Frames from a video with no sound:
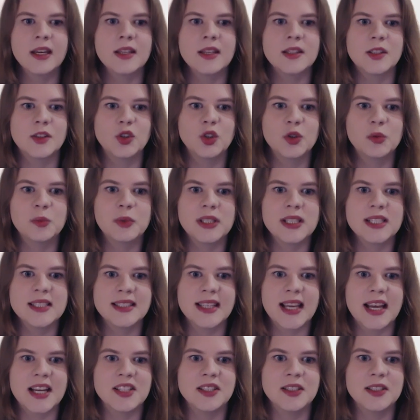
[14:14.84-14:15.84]
The normalized
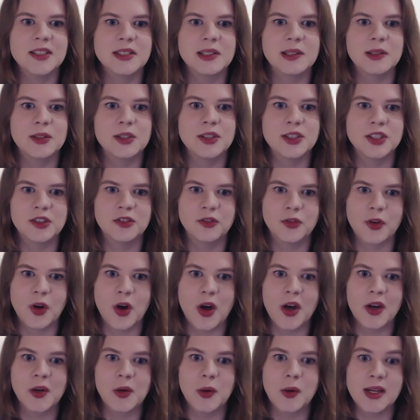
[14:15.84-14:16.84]
caching solution for
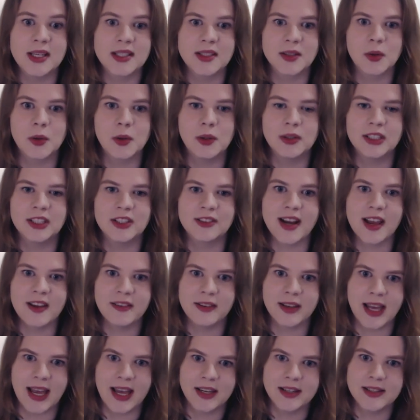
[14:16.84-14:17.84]
urql is called
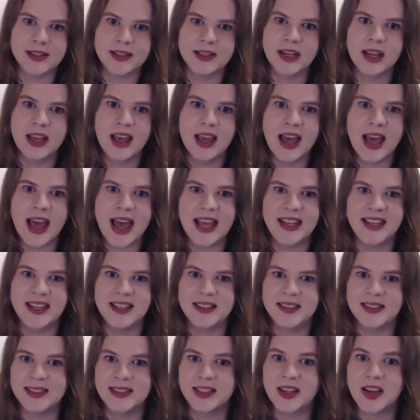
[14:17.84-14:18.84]
GraphCache, and
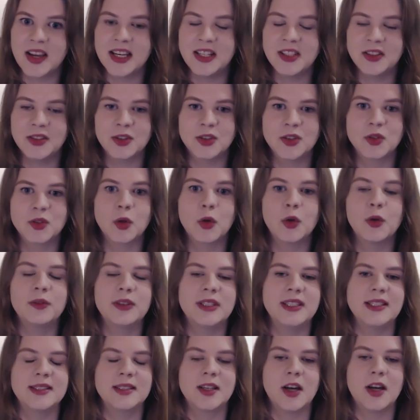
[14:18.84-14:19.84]
it's designed to solve
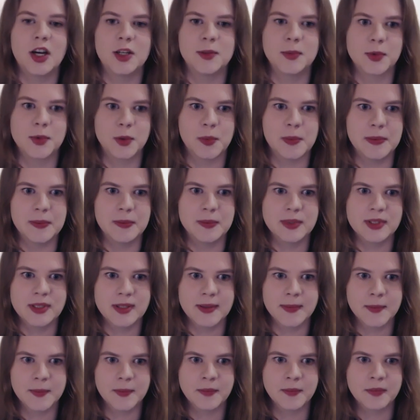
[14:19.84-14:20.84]
these hard problems.
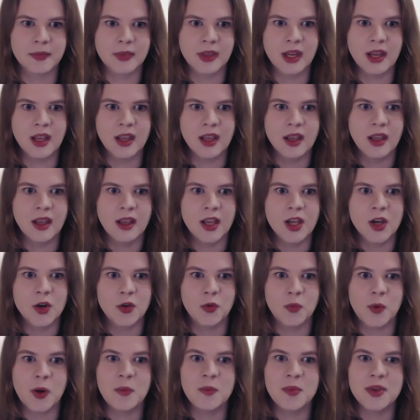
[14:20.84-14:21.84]

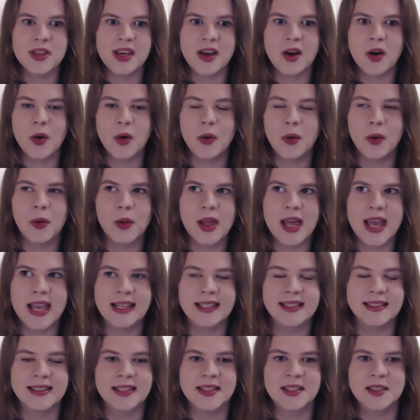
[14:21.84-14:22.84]
Remember the whole
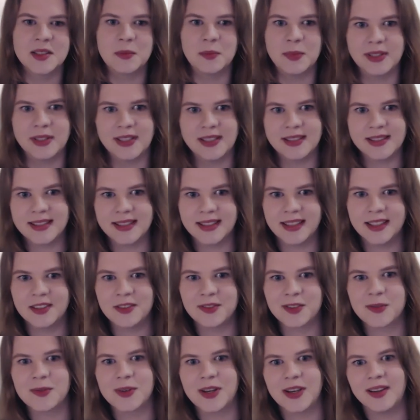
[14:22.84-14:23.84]
extensibility
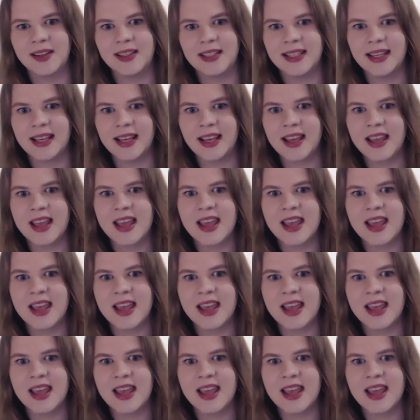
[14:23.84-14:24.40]
from earlier,